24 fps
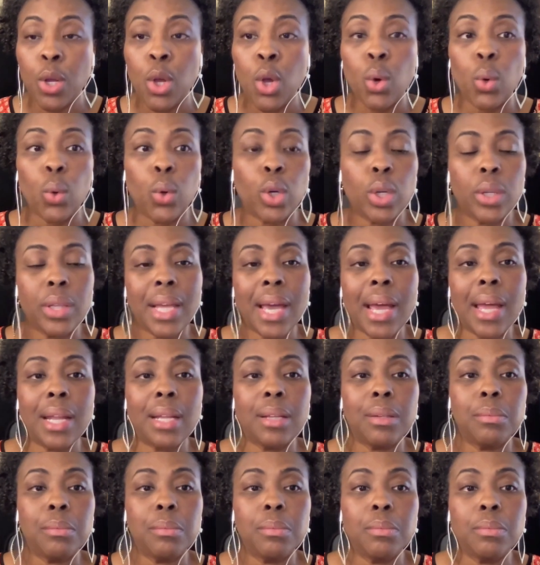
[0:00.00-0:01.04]

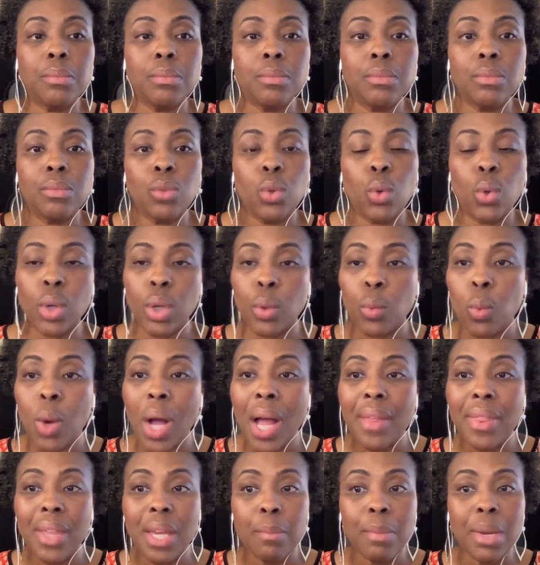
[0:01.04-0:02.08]
or why
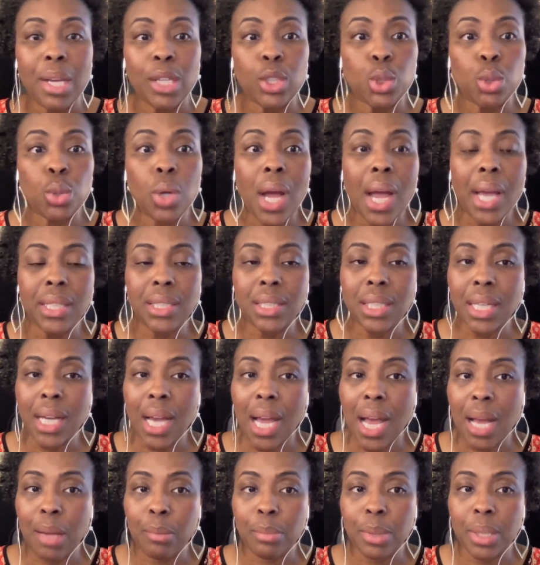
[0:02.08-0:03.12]
they may try to
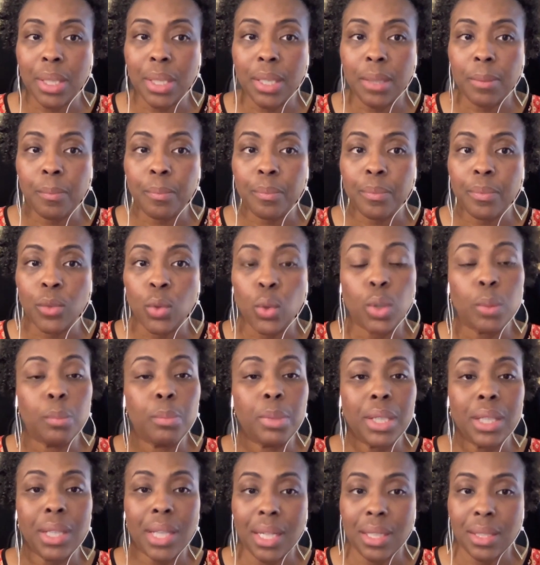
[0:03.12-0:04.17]
copy or be
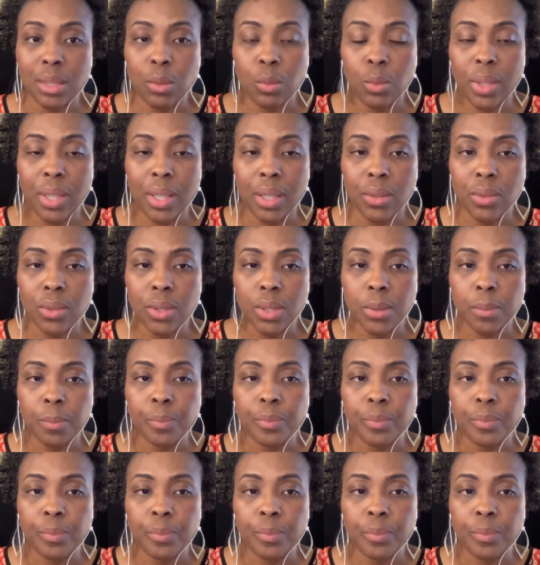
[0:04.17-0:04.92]
like someone else.